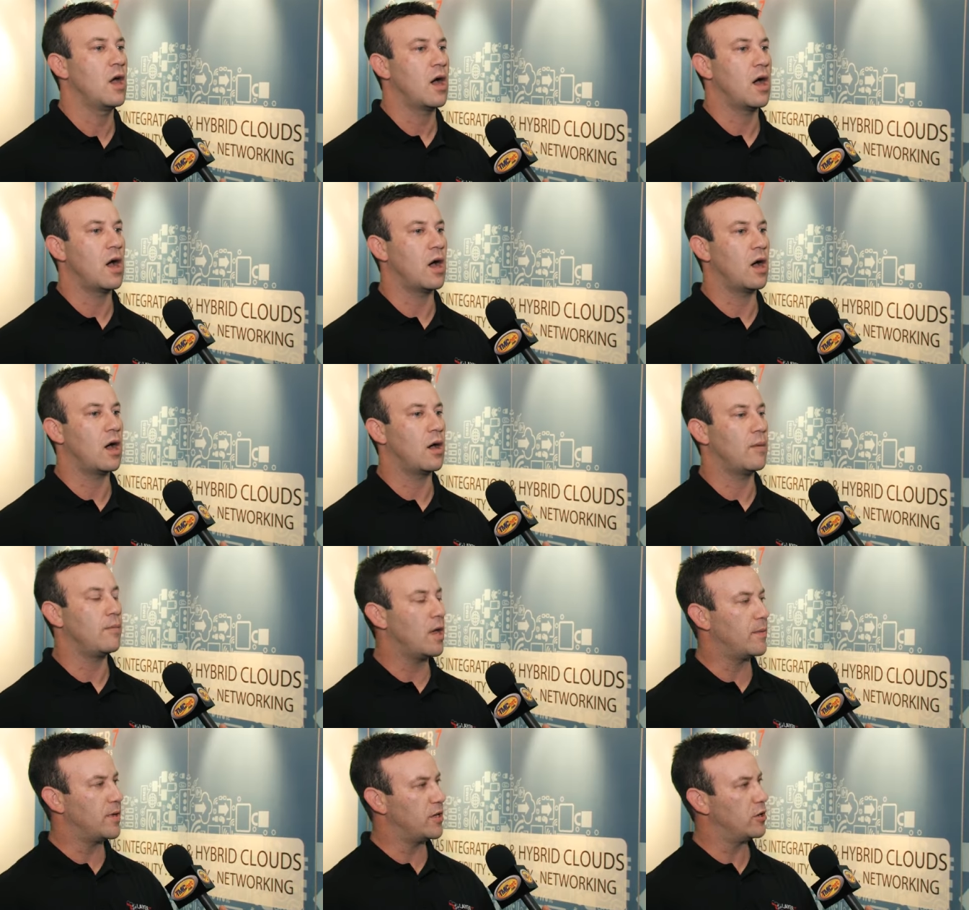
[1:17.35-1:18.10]
uh,
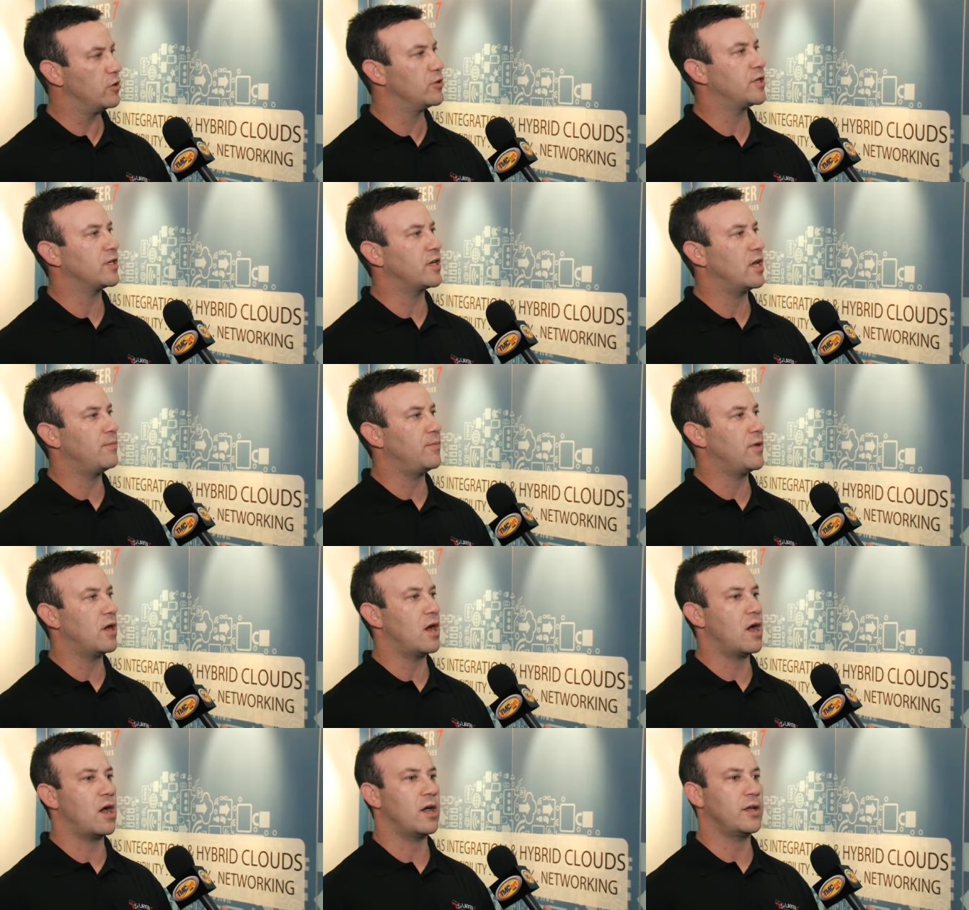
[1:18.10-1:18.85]
maybe using
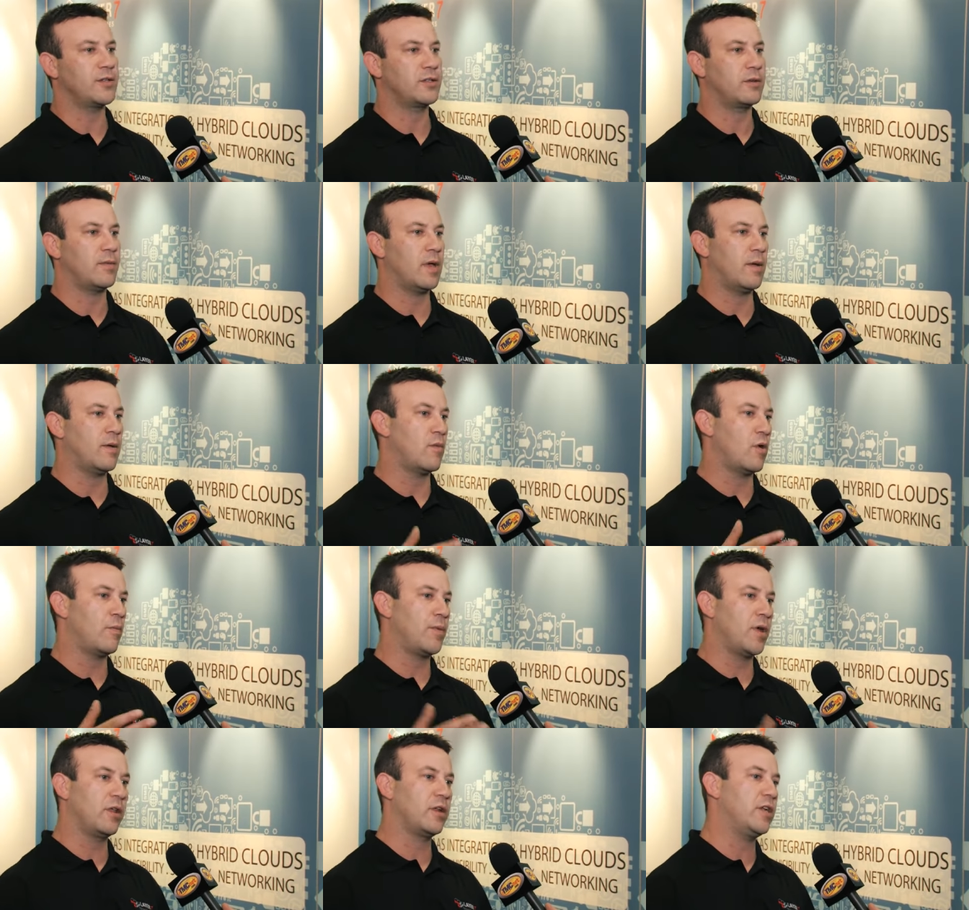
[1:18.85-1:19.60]
APIs to maybe
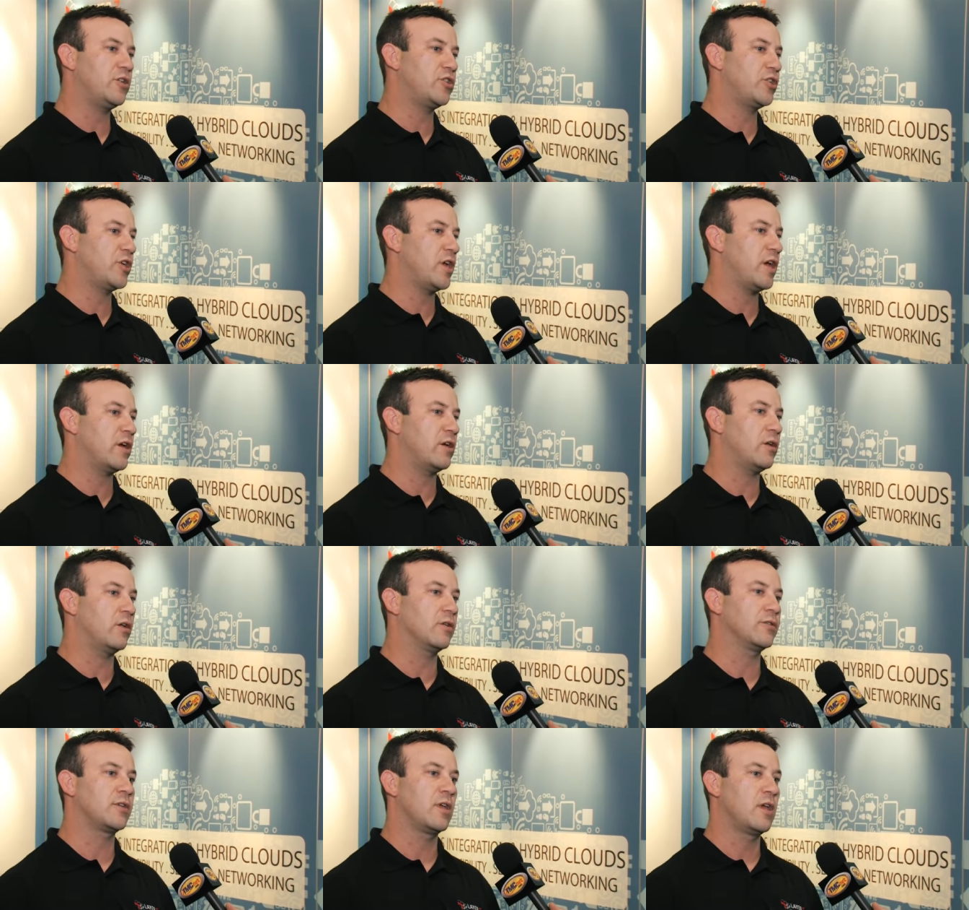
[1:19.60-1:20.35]
mobility
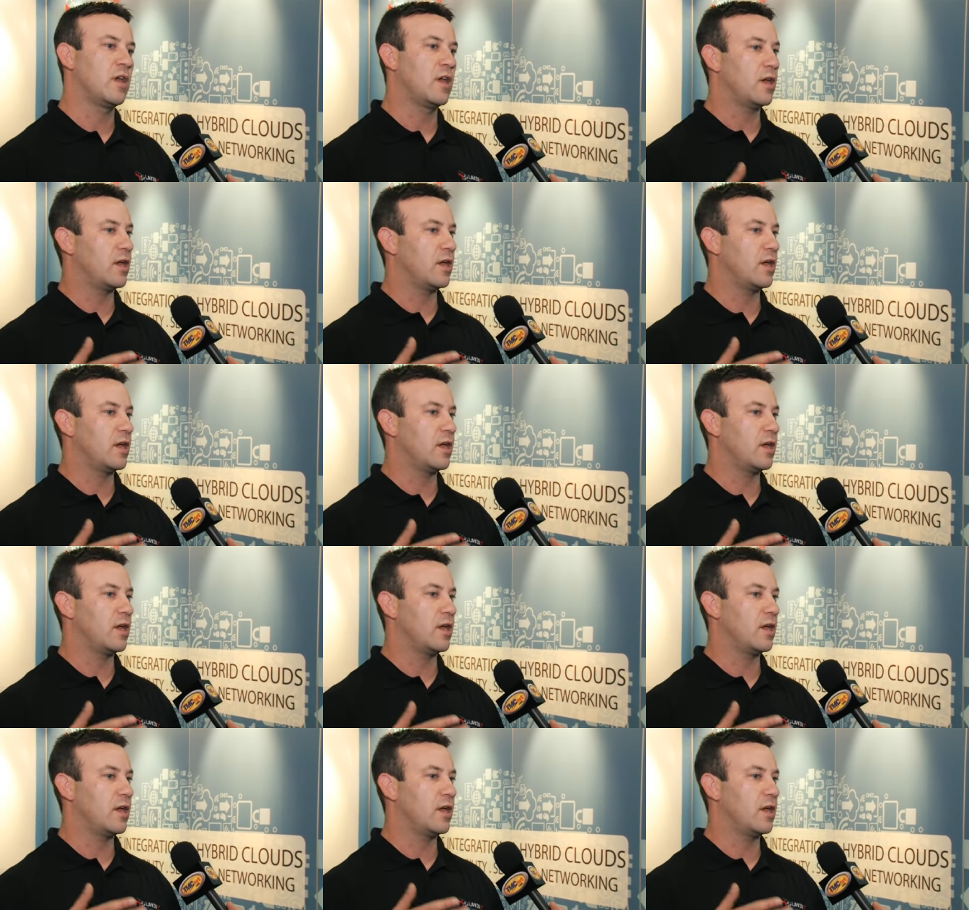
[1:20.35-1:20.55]
channels,